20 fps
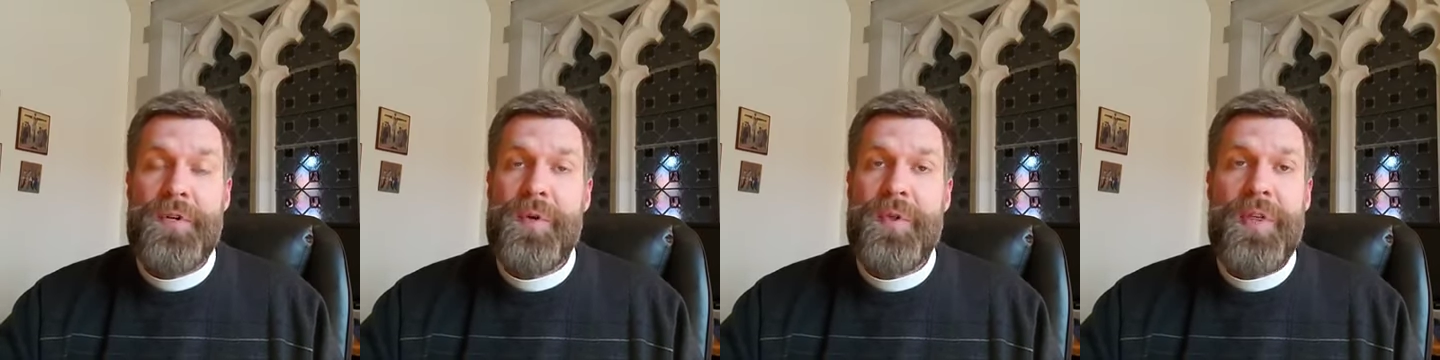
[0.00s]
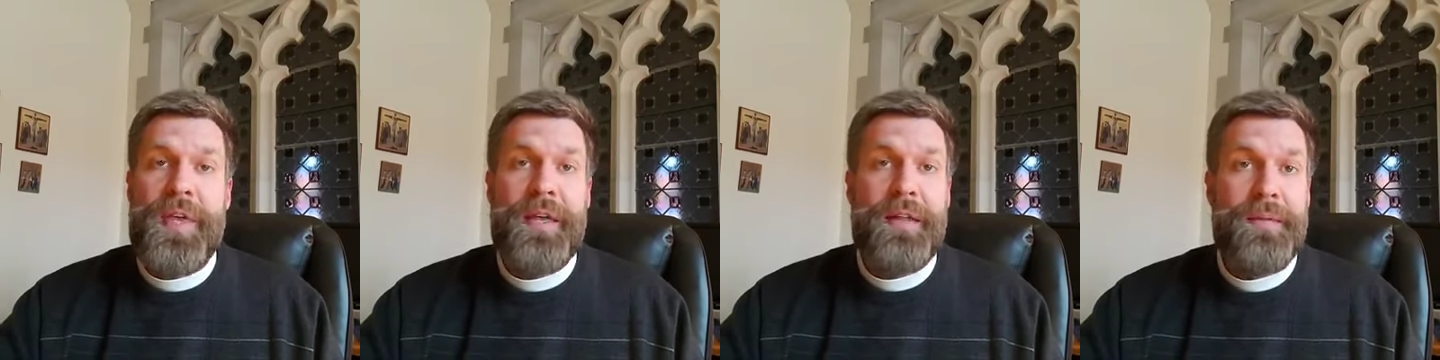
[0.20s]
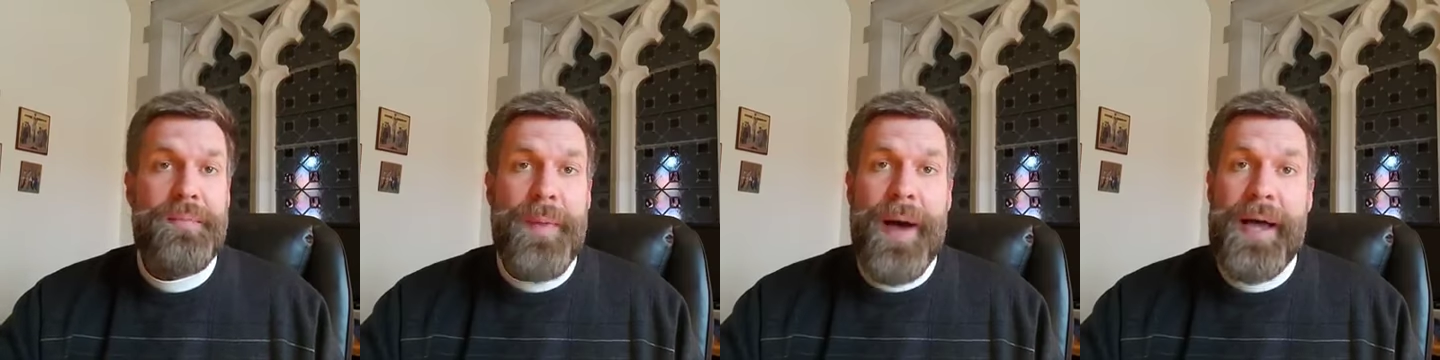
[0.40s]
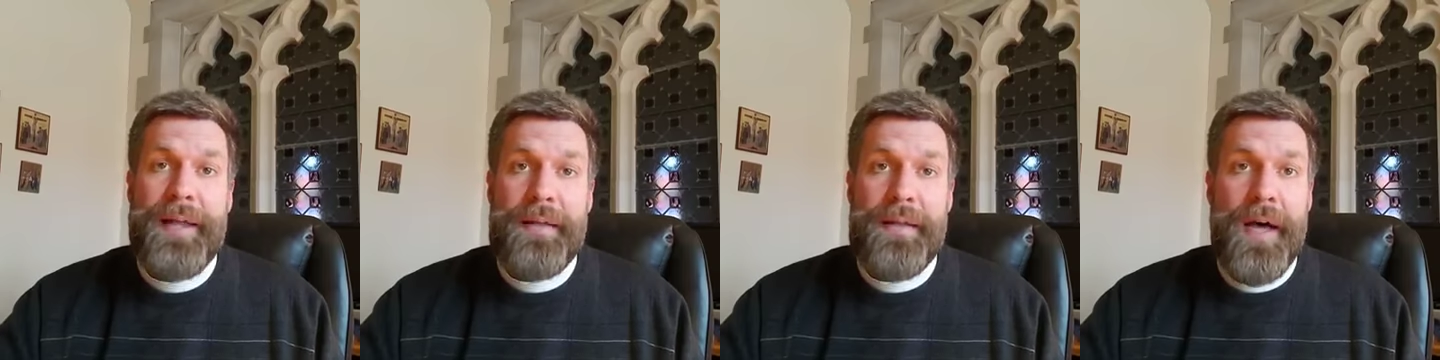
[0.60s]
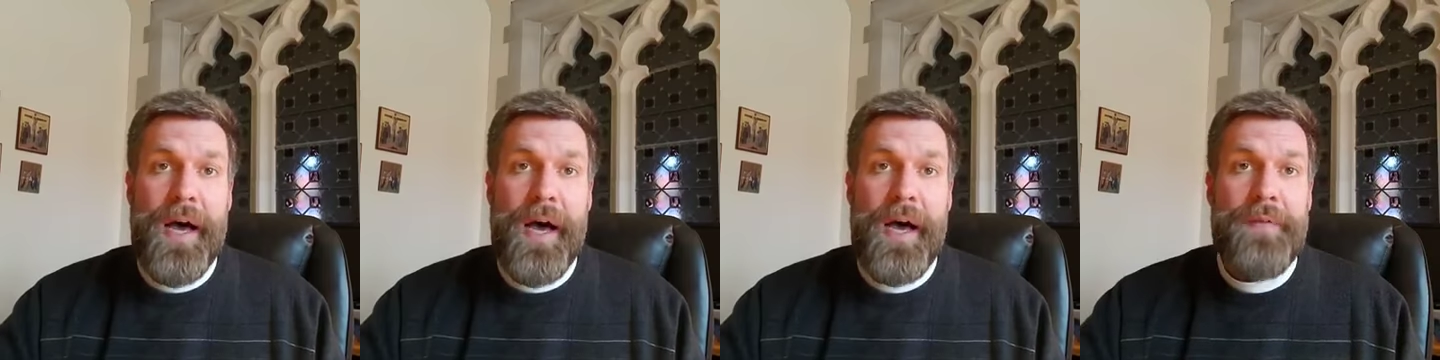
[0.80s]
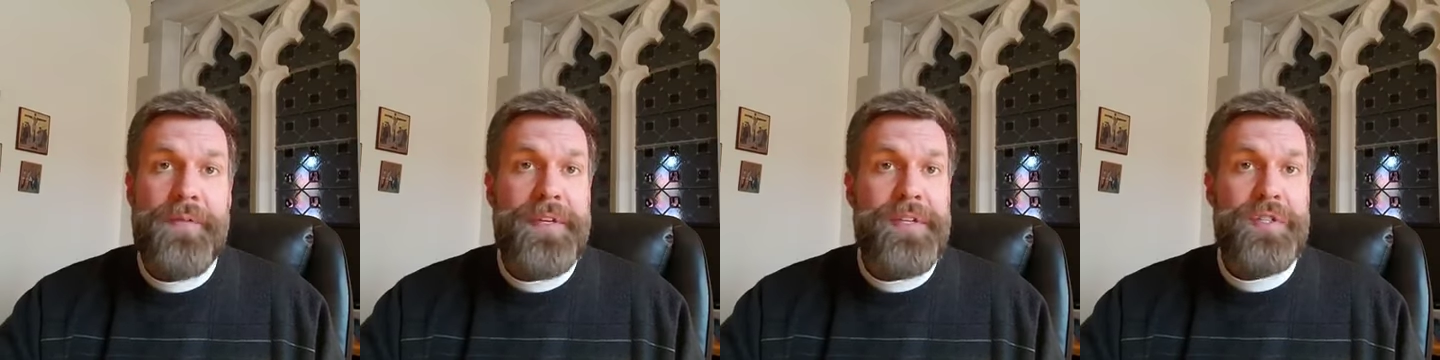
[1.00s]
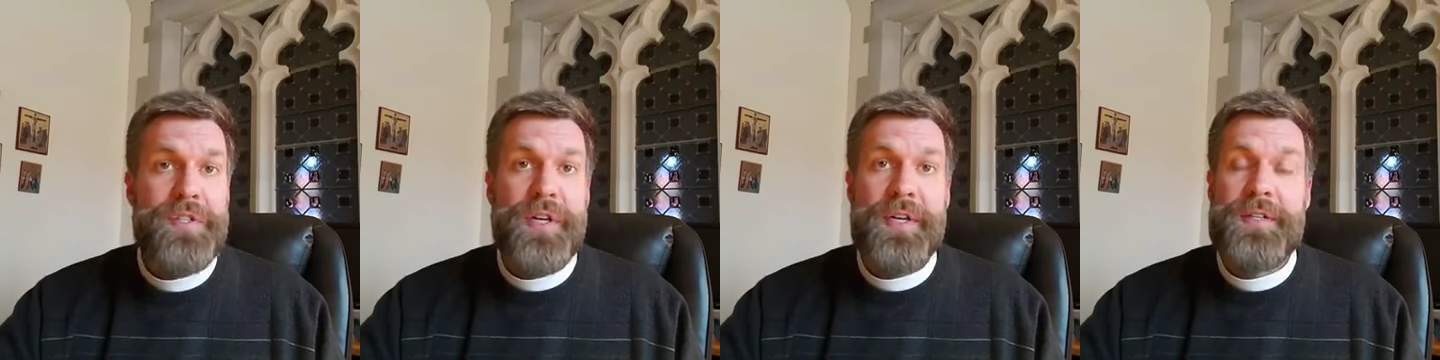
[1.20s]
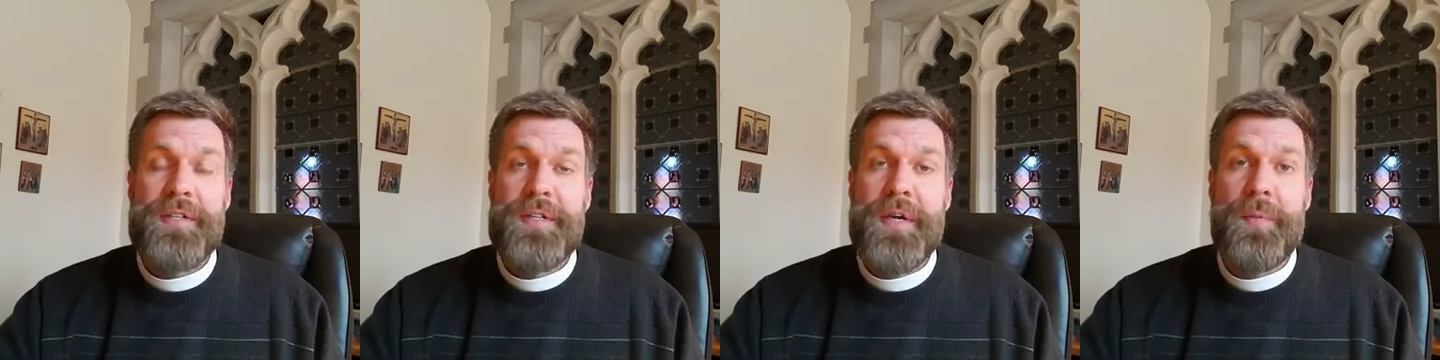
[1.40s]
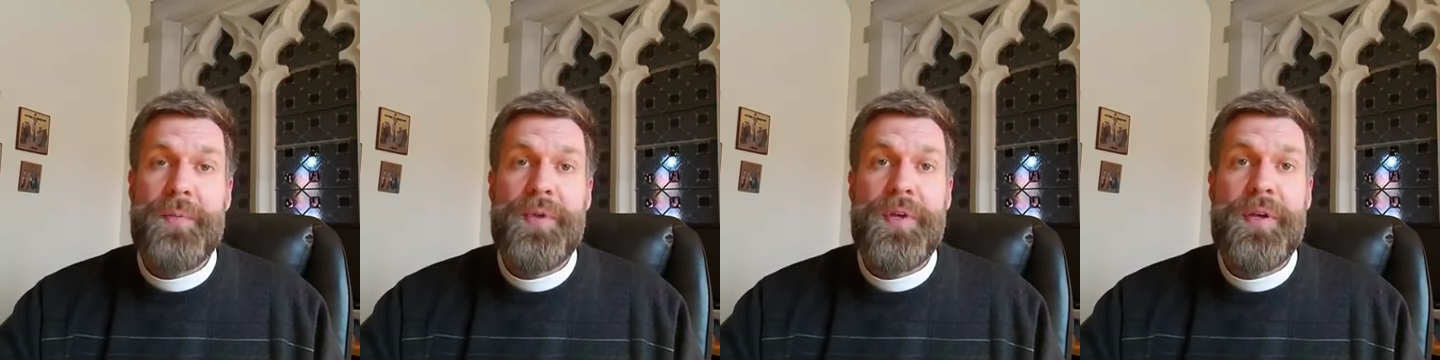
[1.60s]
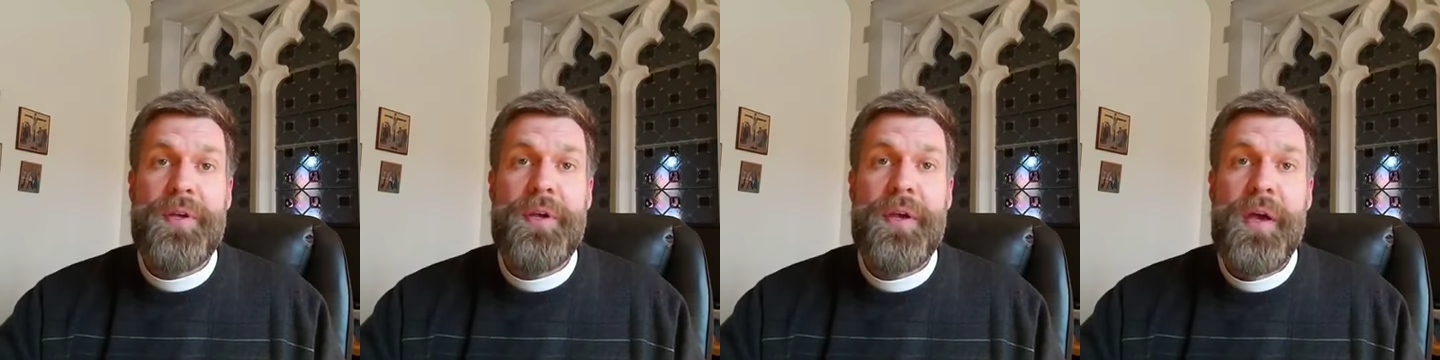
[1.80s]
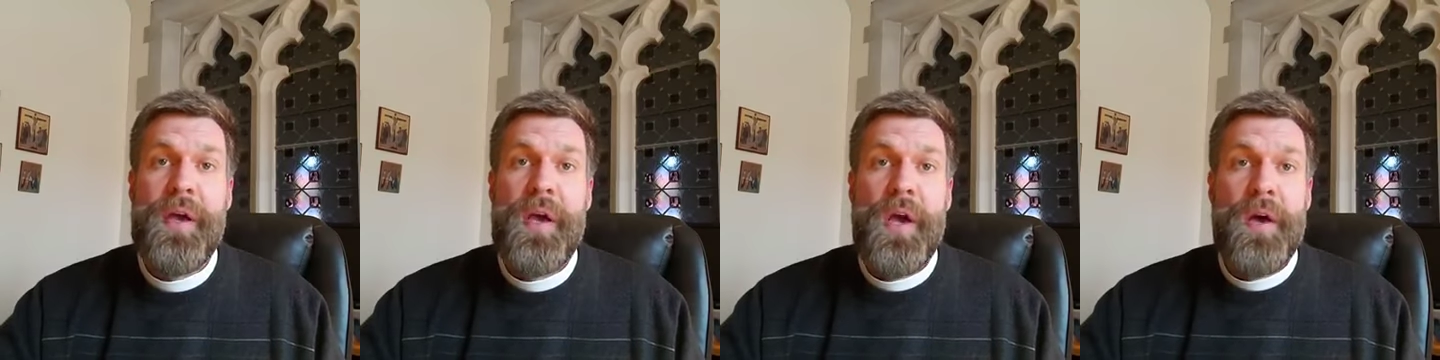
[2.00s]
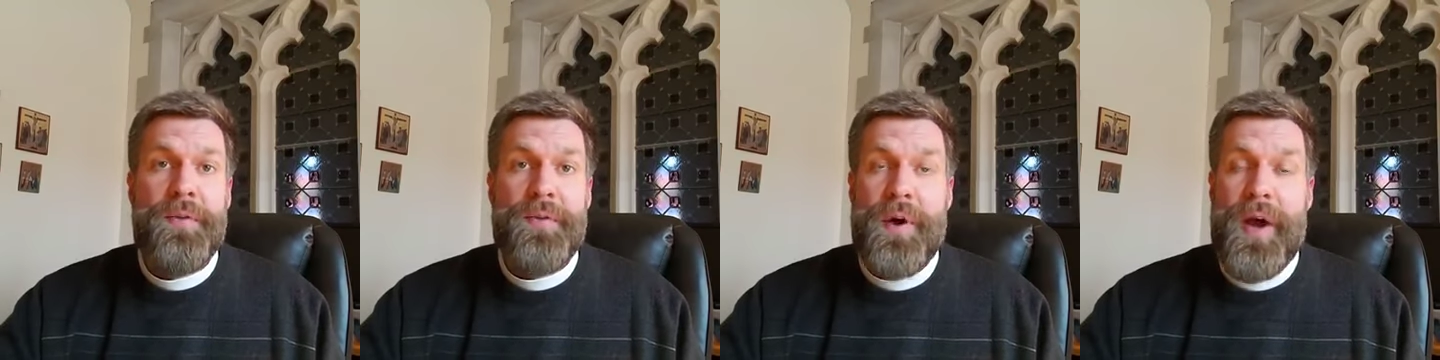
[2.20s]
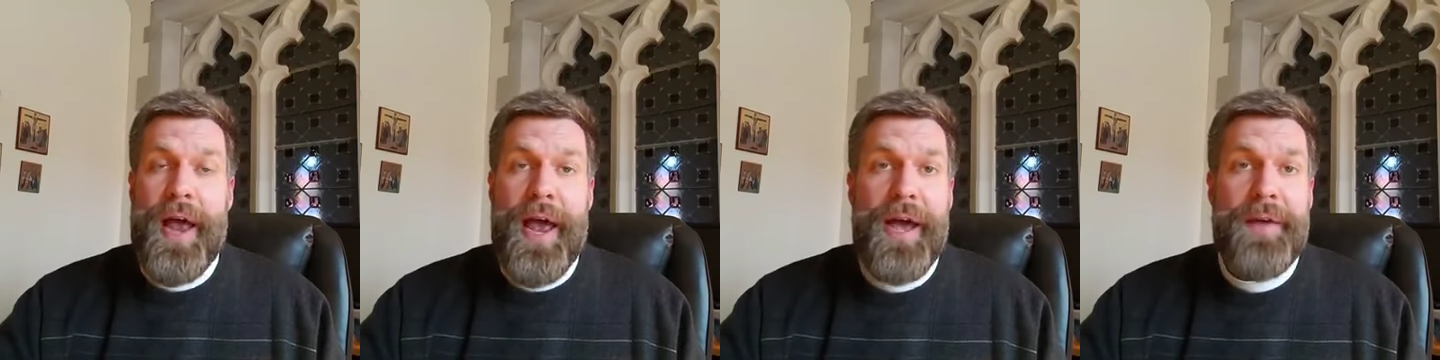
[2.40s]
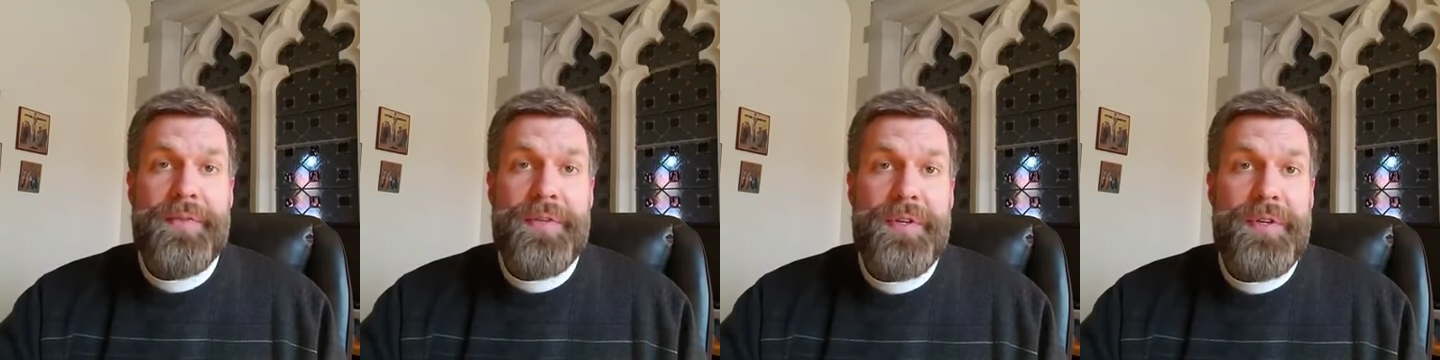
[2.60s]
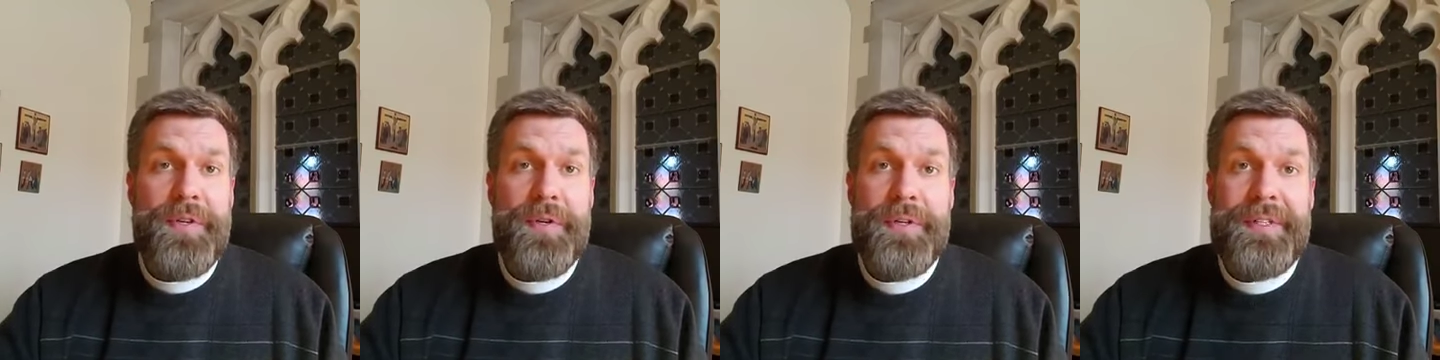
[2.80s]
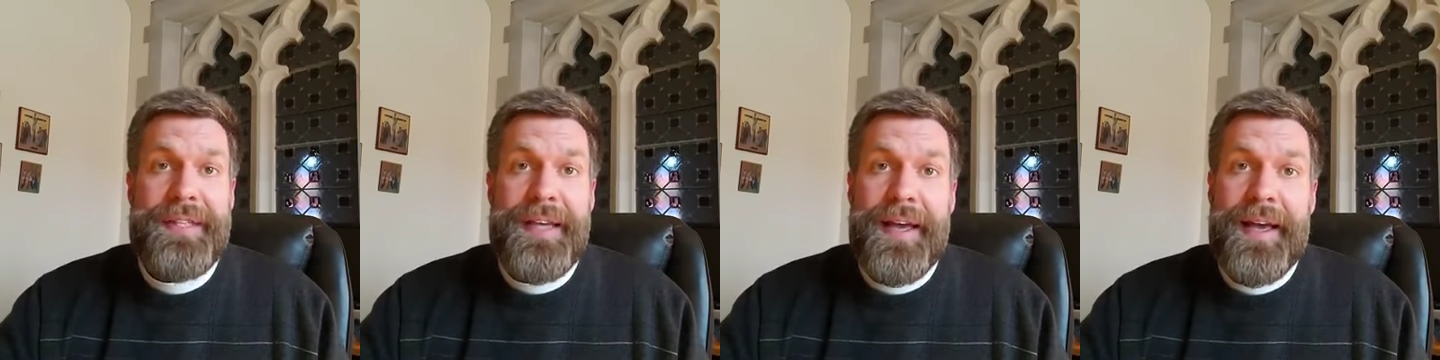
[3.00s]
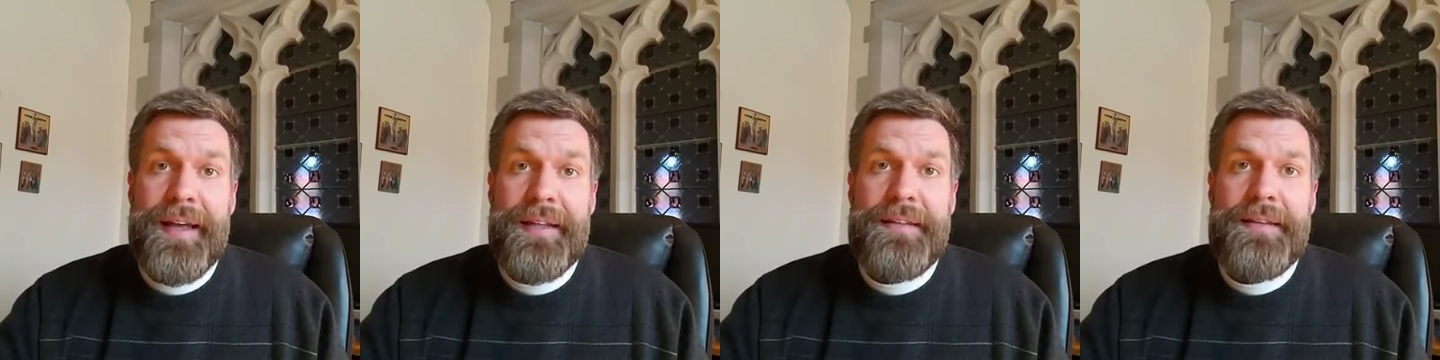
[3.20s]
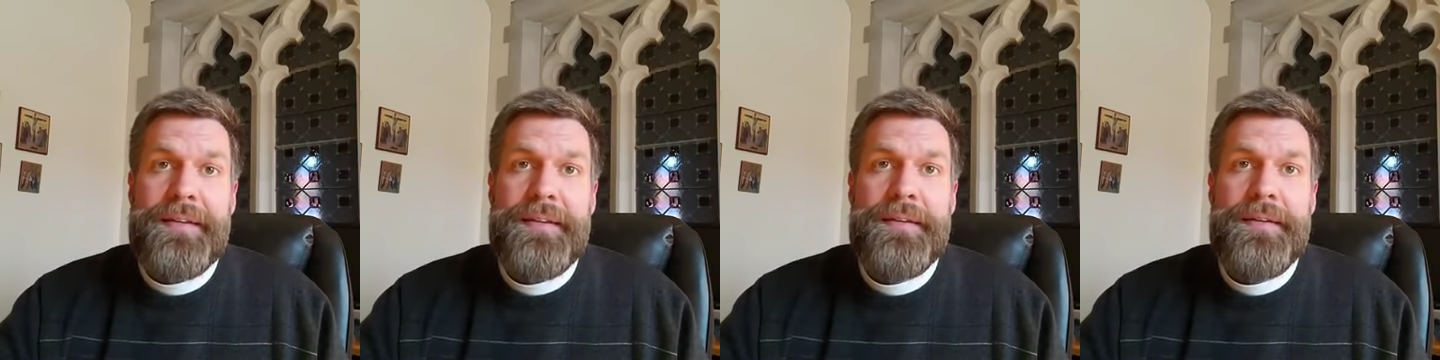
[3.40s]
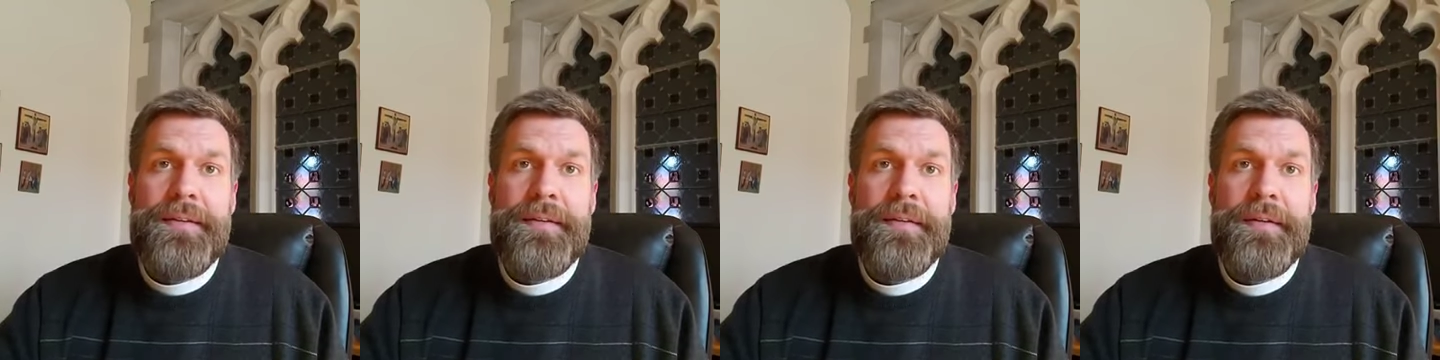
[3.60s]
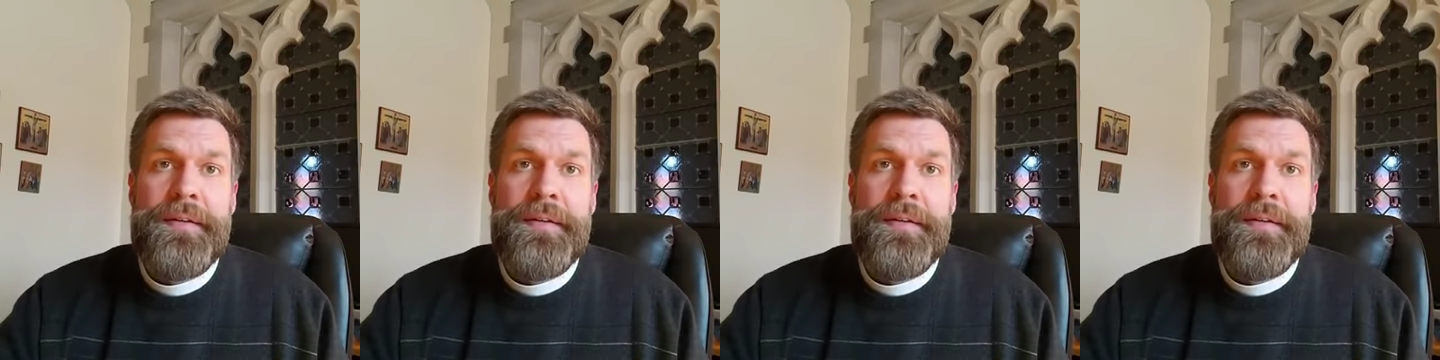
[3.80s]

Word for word: Do you think my love is just something for after you're dead?